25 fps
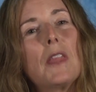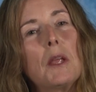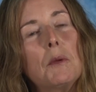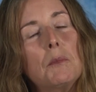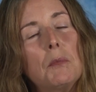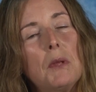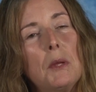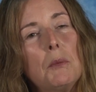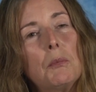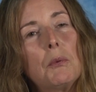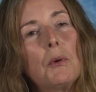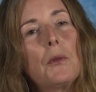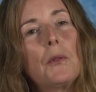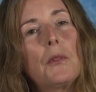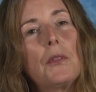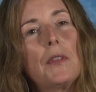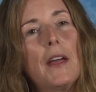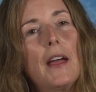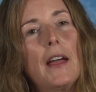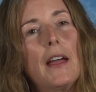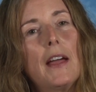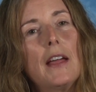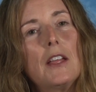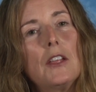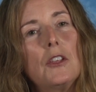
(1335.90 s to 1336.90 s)
People
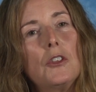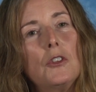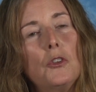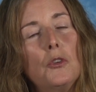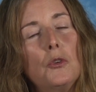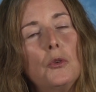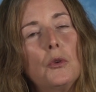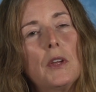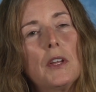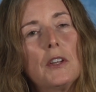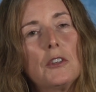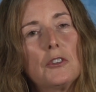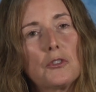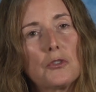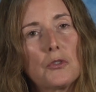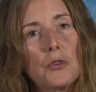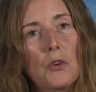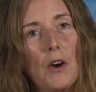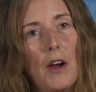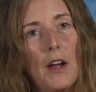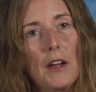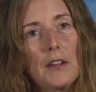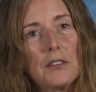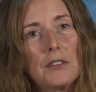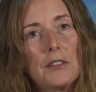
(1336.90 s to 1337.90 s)
that you can
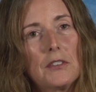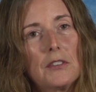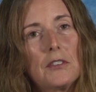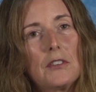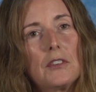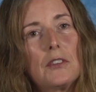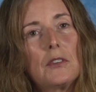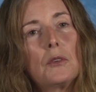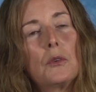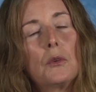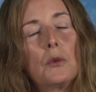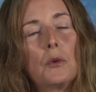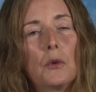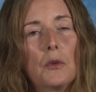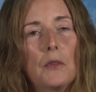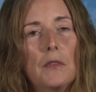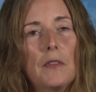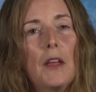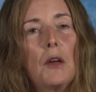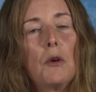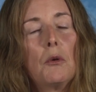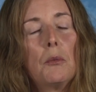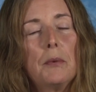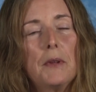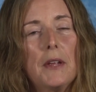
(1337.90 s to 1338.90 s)
trust,
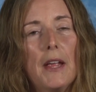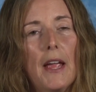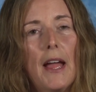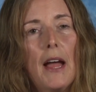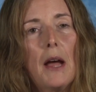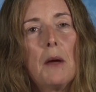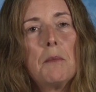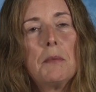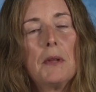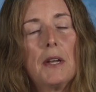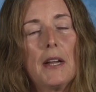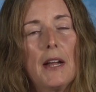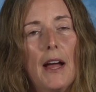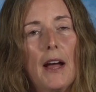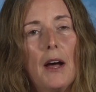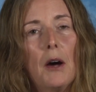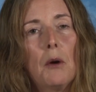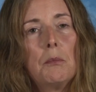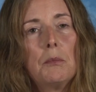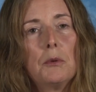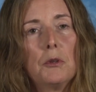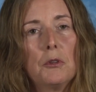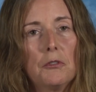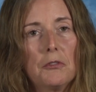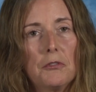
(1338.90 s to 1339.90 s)
they will be happy to
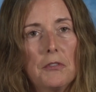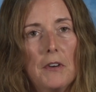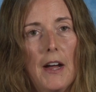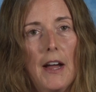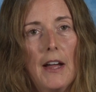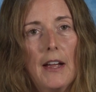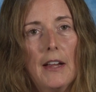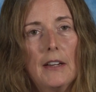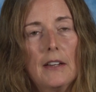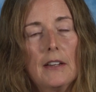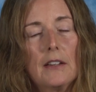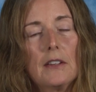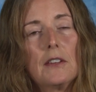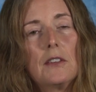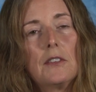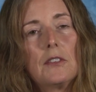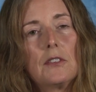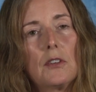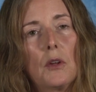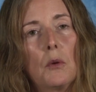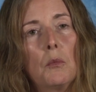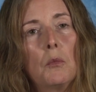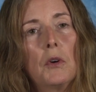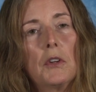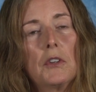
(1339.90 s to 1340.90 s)
help you find
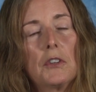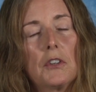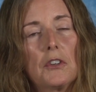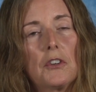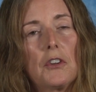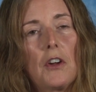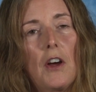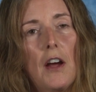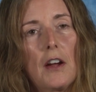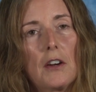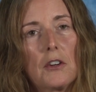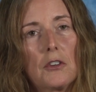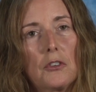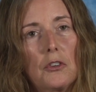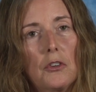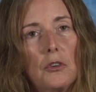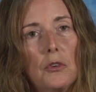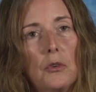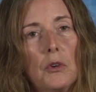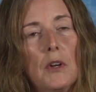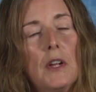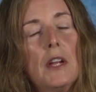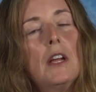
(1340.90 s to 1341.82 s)
someone to talk to.